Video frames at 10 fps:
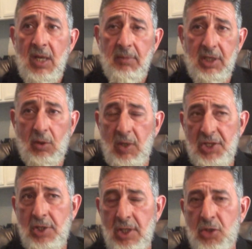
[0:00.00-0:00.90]
But the
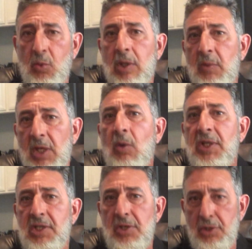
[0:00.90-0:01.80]
question is, what are we going
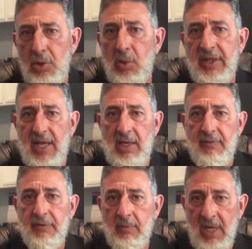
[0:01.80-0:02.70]
to do with that
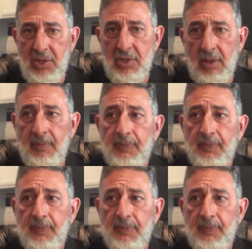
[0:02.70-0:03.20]
information?